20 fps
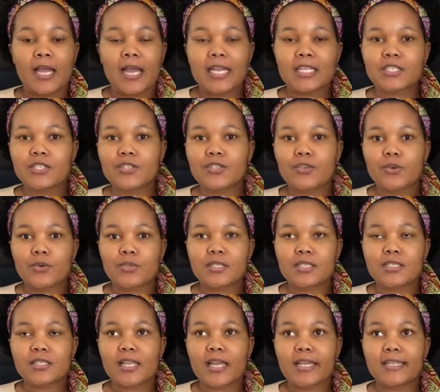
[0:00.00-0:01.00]
I just
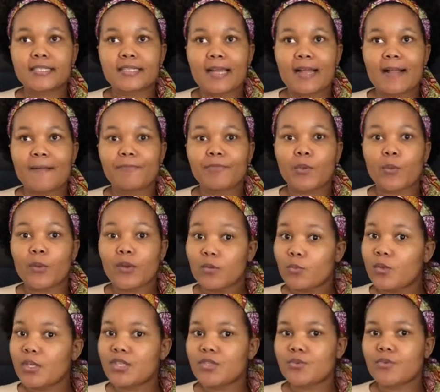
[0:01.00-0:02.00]
noticed that when
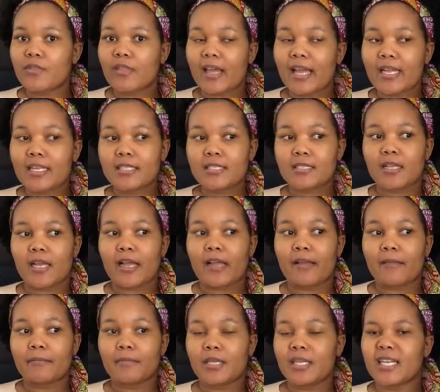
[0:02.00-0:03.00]
we do that,
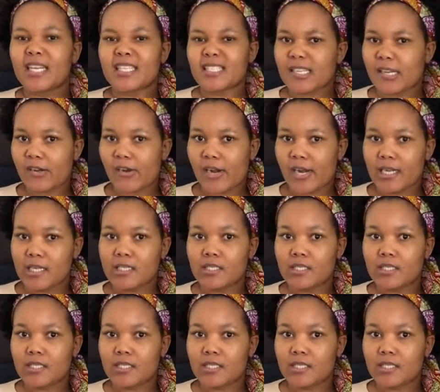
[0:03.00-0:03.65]
he doesn't cry.